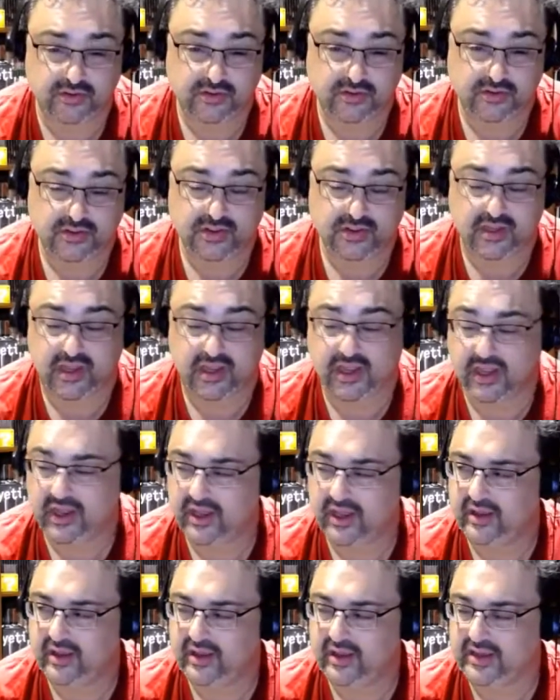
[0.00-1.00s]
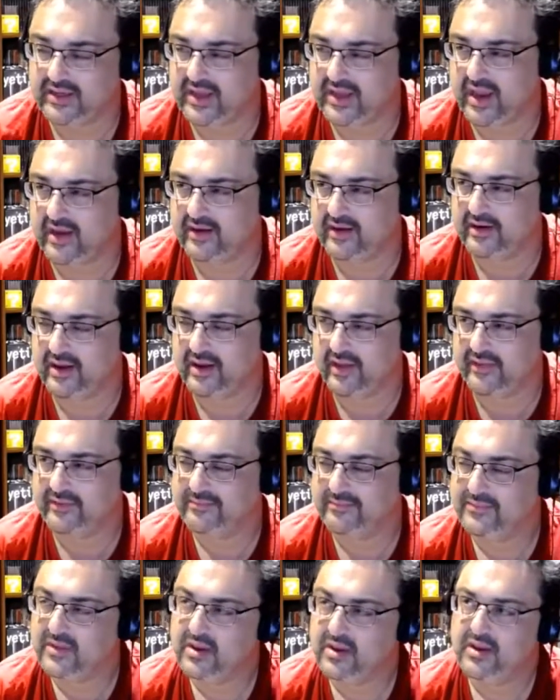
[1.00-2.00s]
Again,
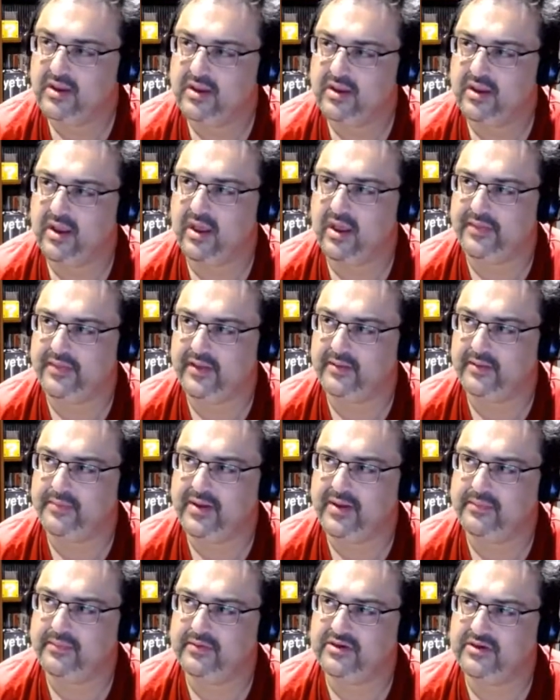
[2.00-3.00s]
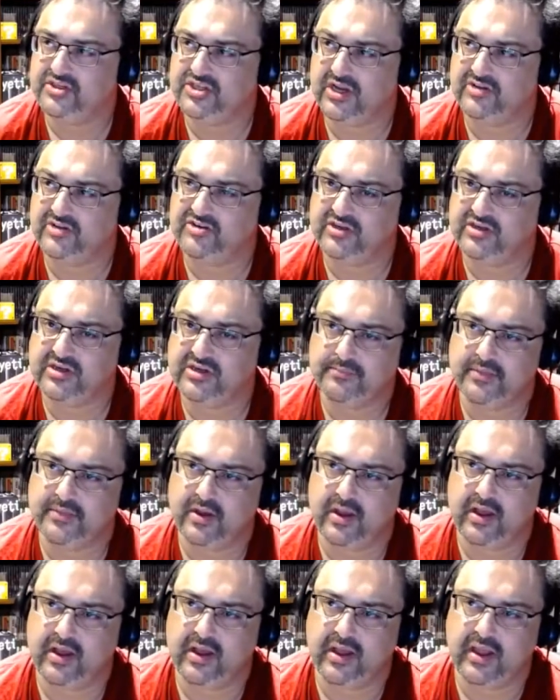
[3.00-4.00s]
I think people are judging it
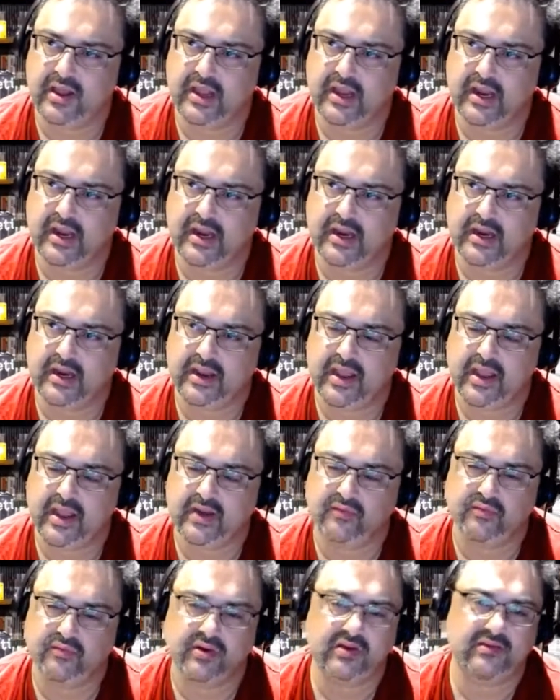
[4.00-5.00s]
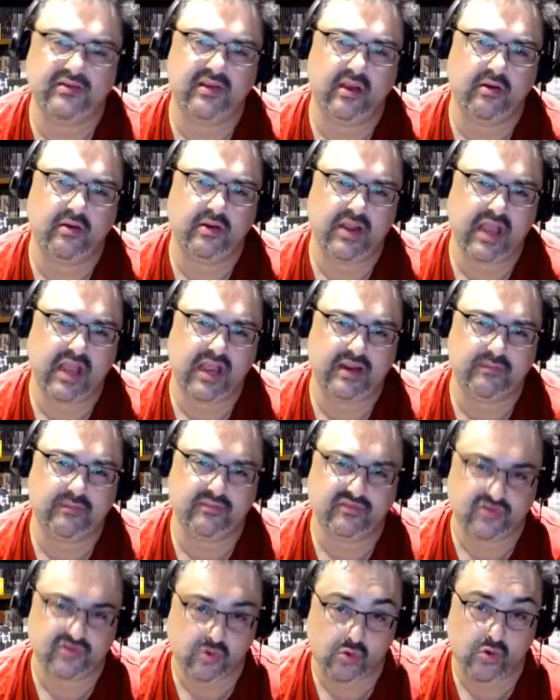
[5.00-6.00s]
by a retail game
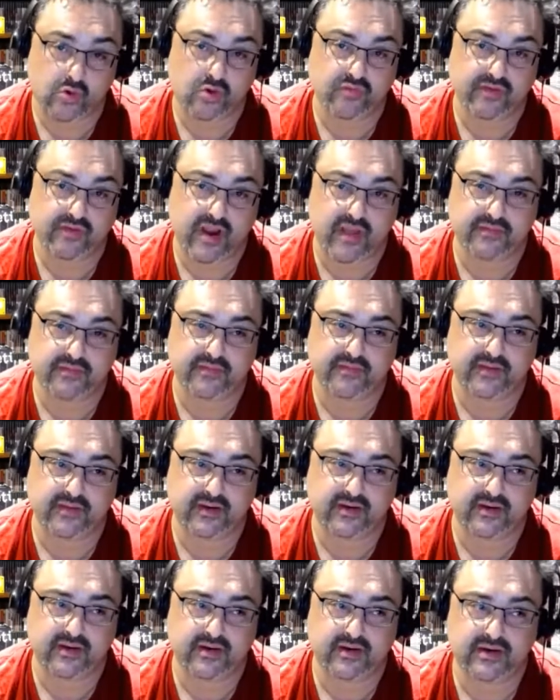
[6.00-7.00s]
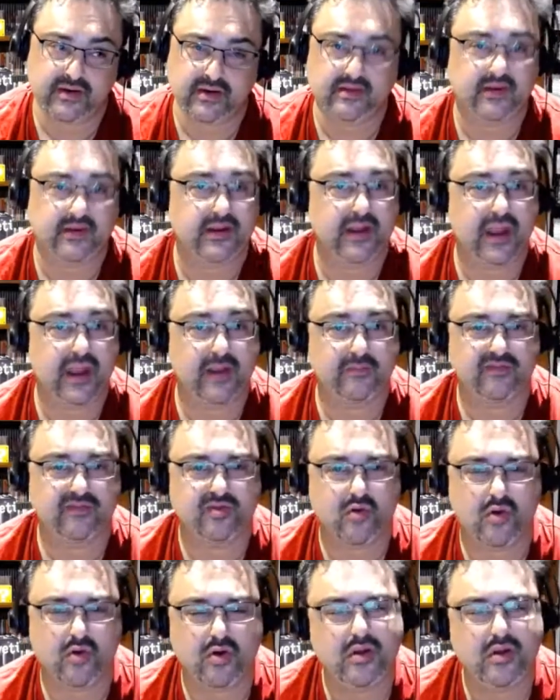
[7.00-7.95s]
score rather than an indie game score.